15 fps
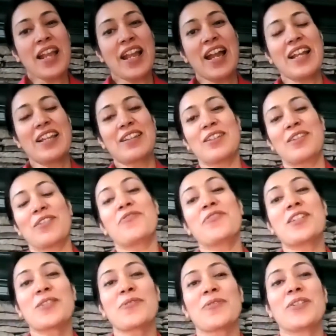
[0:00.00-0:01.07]
And the
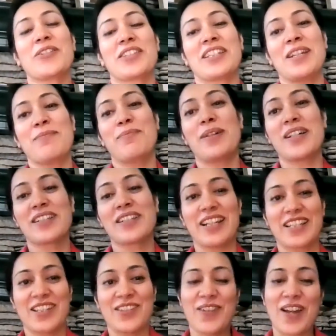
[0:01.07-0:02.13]
first one to say buzz
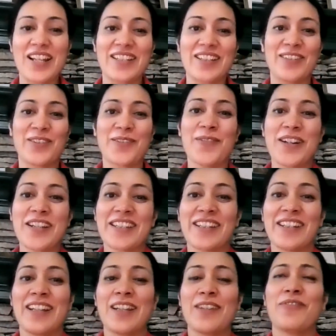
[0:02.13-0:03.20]
gets to answer the
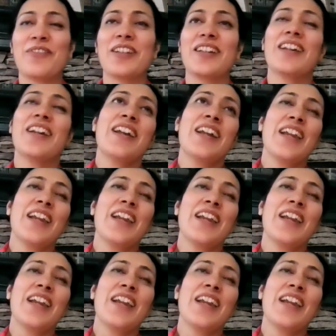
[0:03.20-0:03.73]
question, and if